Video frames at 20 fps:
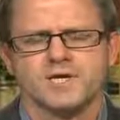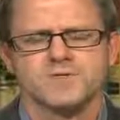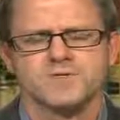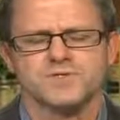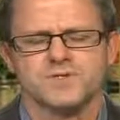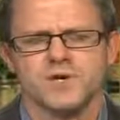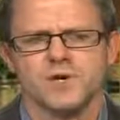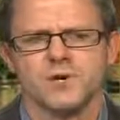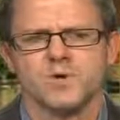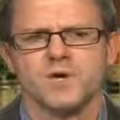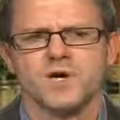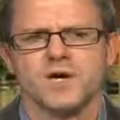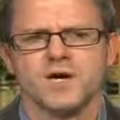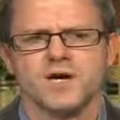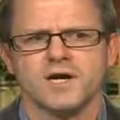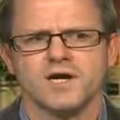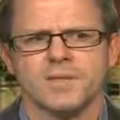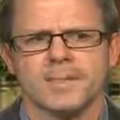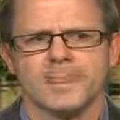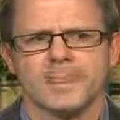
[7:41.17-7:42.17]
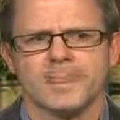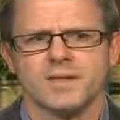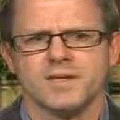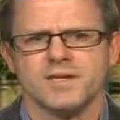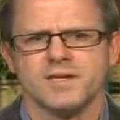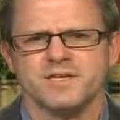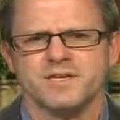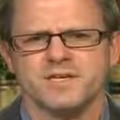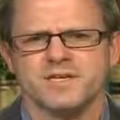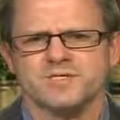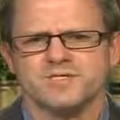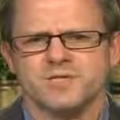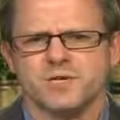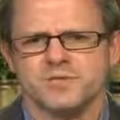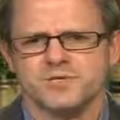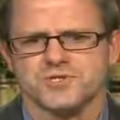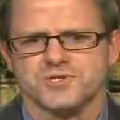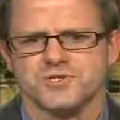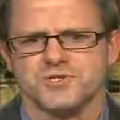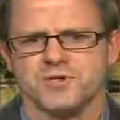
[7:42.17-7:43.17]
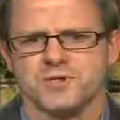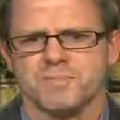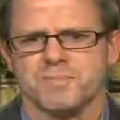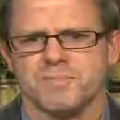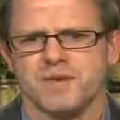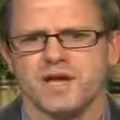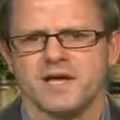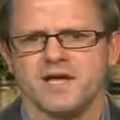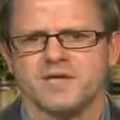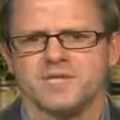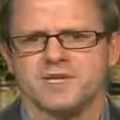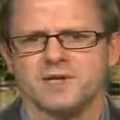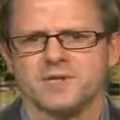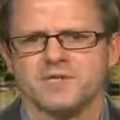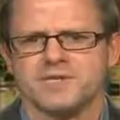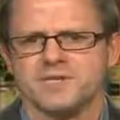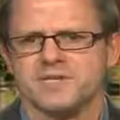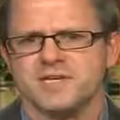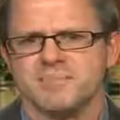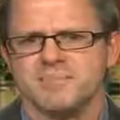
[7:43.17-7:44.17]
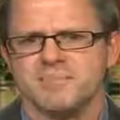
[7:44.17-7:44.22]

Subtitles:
So. It's almost Trump, you know,